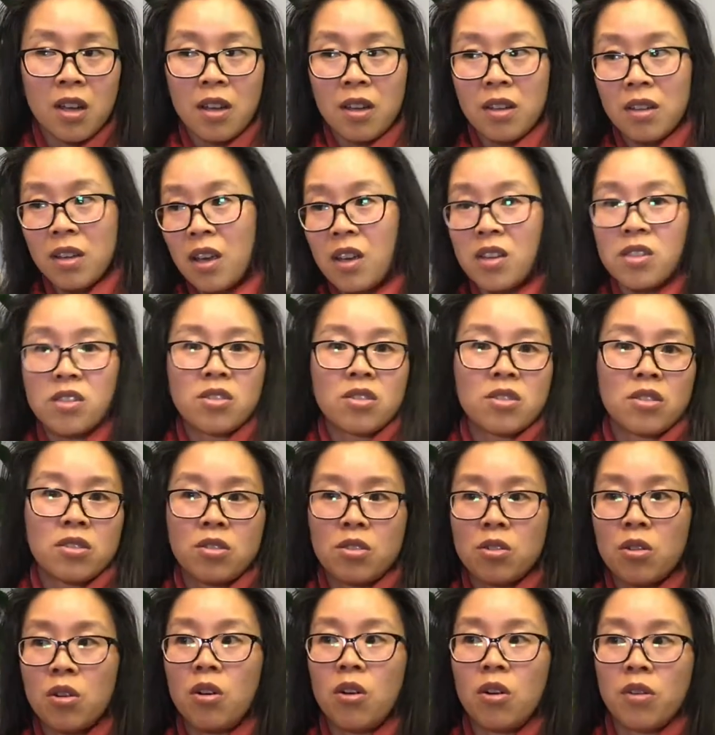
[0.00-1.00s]
yes,
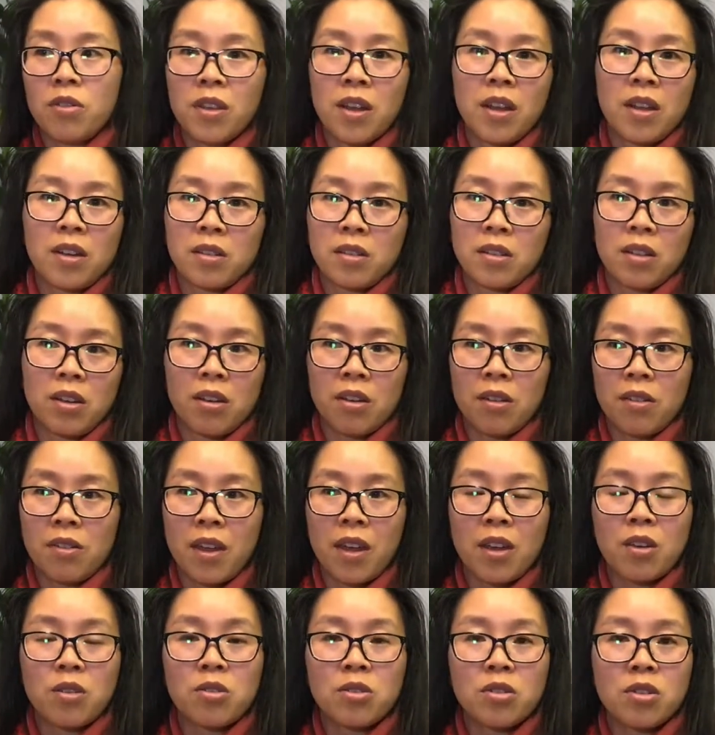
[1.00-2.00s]
sure, then they
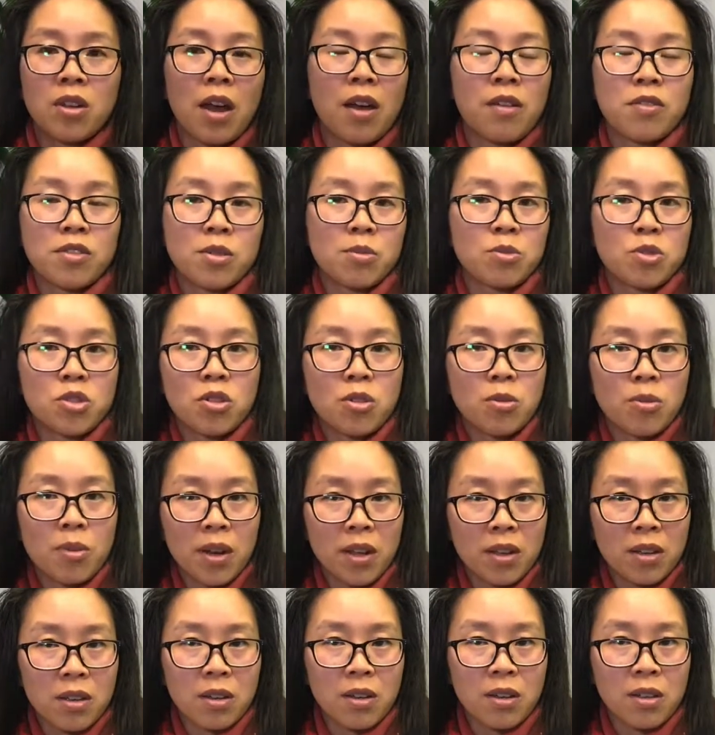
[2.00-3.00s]
could have some
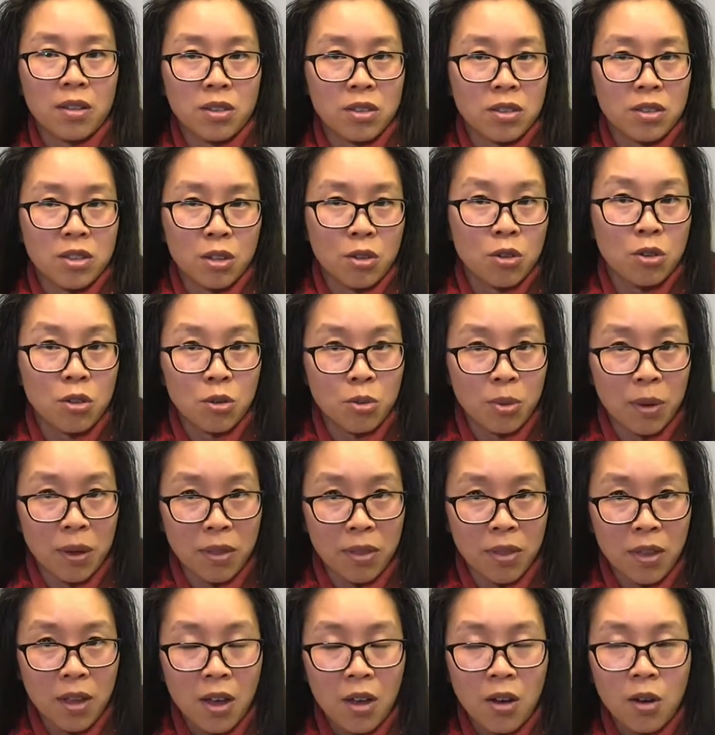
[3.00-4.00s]
turmeric to cook with,
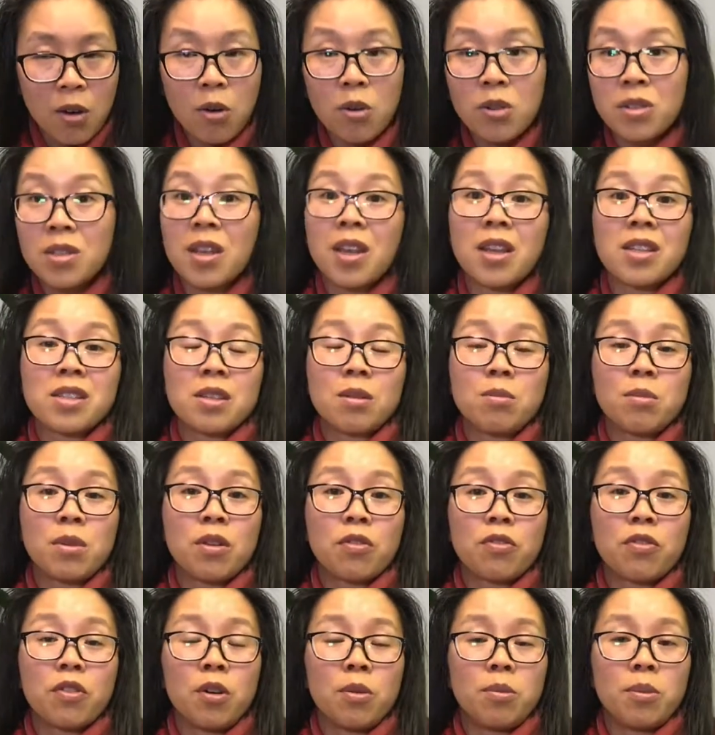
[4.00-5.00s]
or to get something
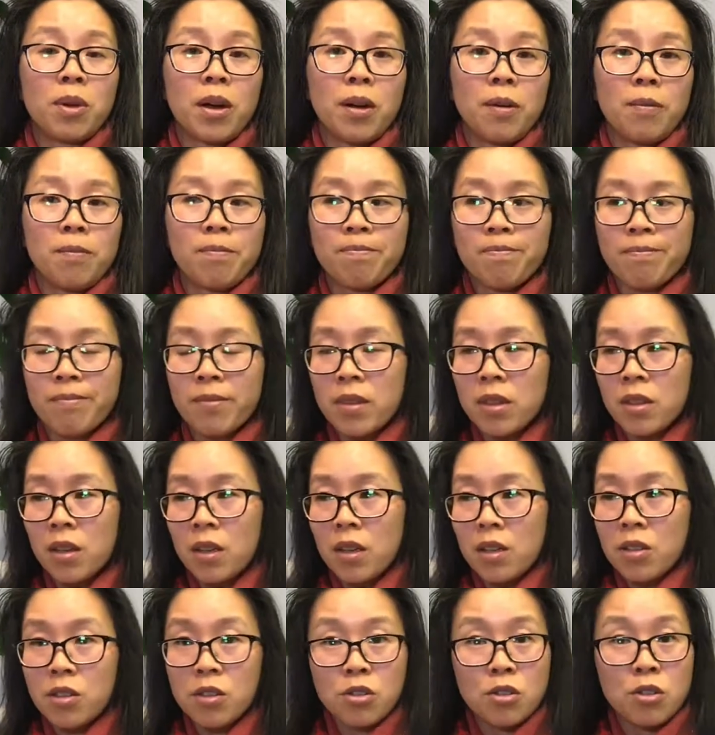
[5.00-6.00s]
from
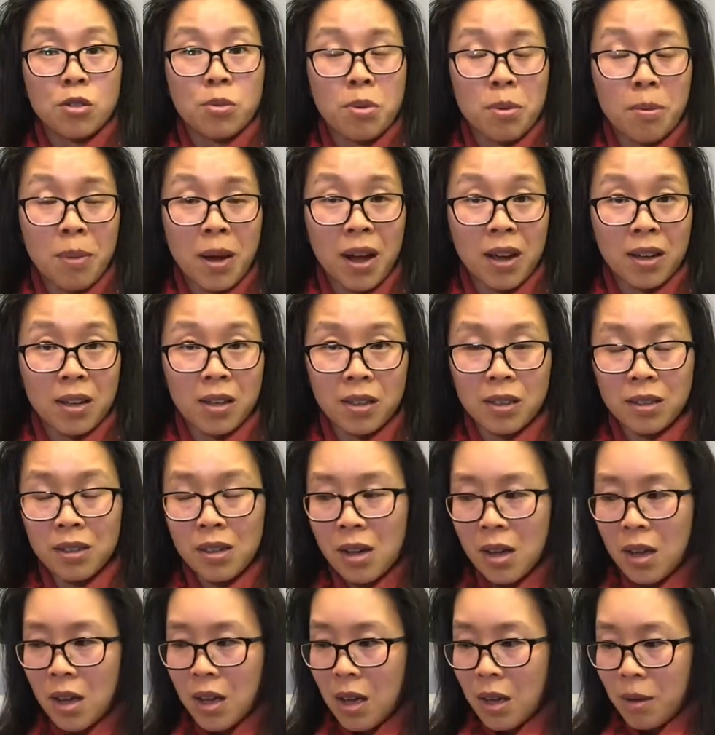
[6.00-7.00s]
the supermarket.
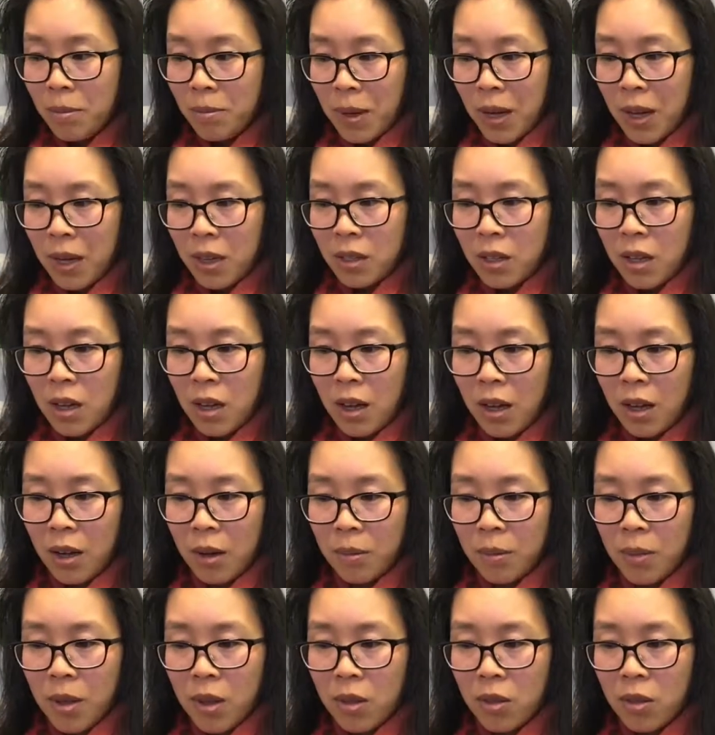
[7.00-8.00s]
But
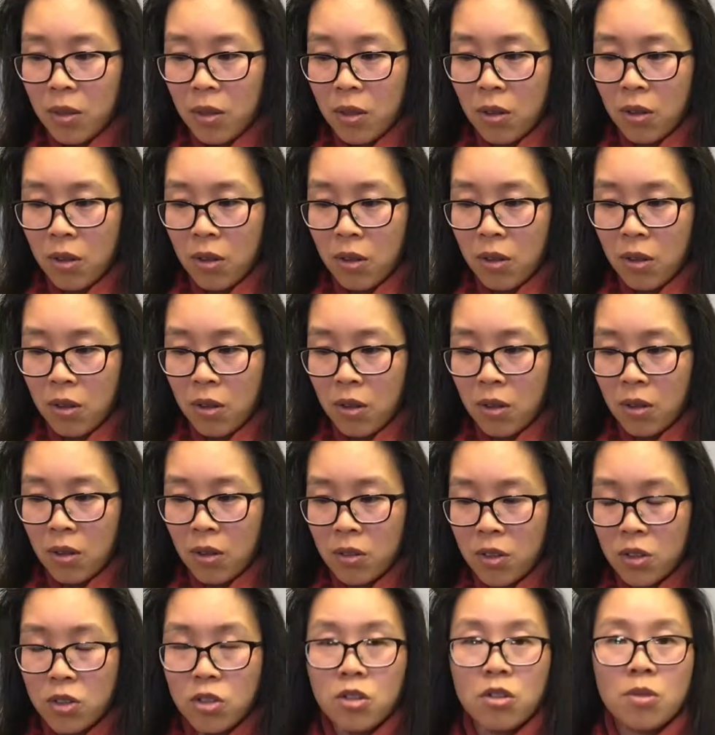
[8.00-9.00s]

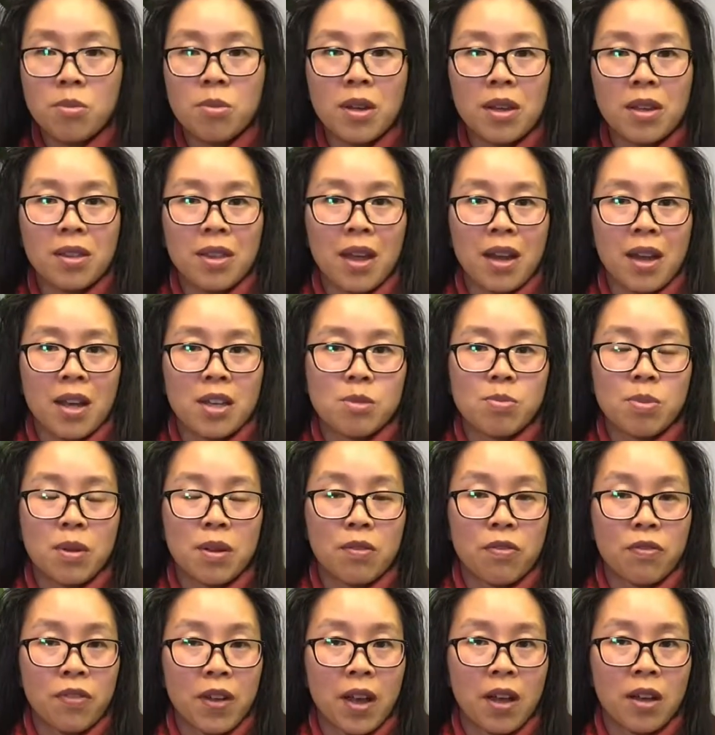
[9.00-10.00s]
the turmeric that has been
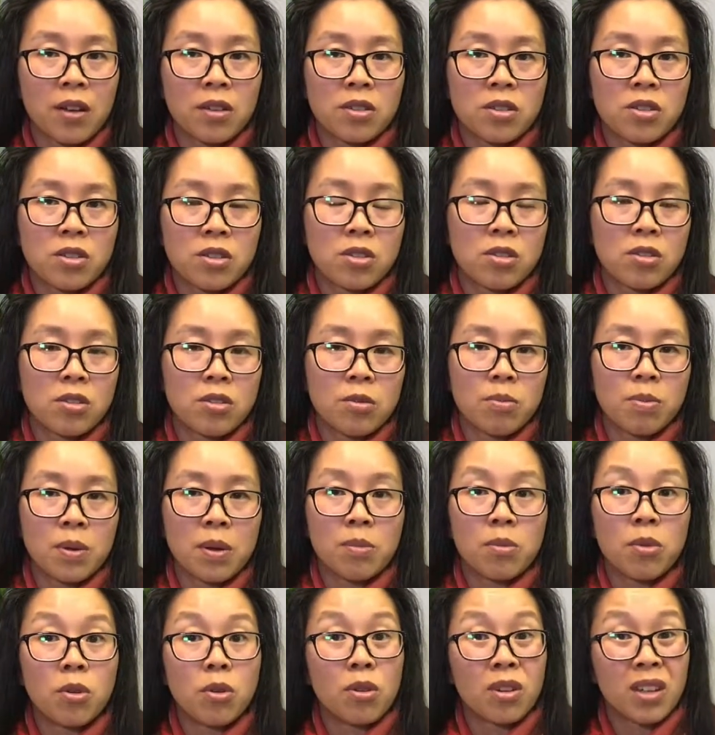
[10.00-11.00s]
found to be
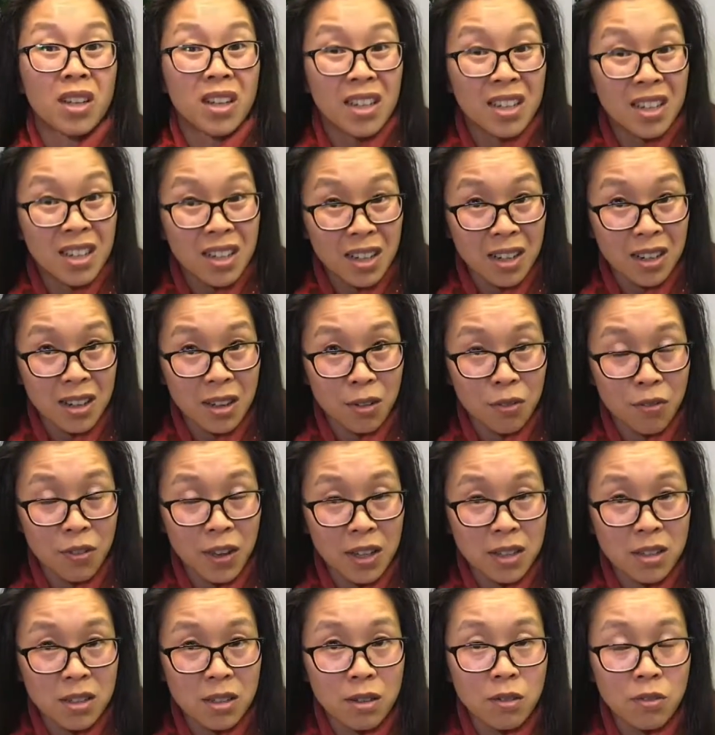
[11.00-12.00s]
more clinically
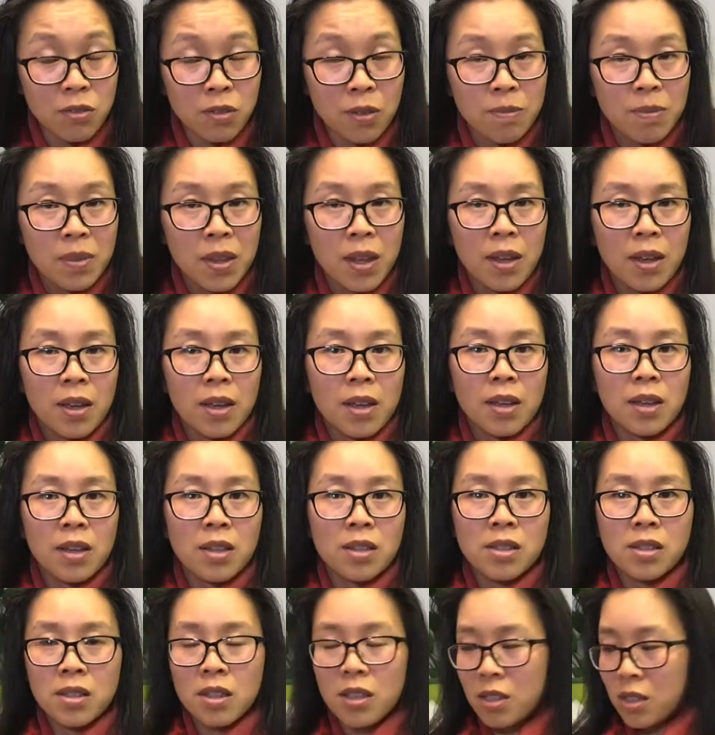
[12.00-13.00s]
effective
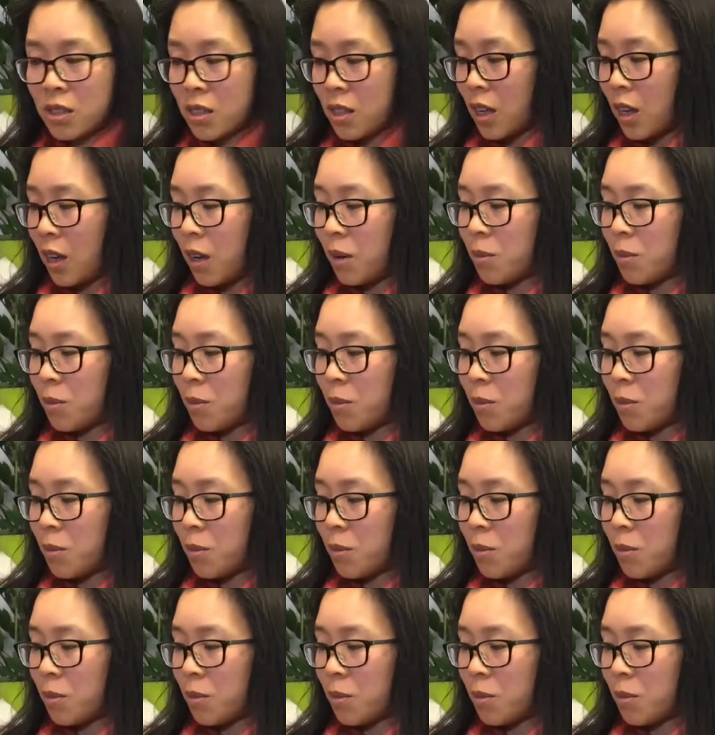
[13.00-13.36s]
is this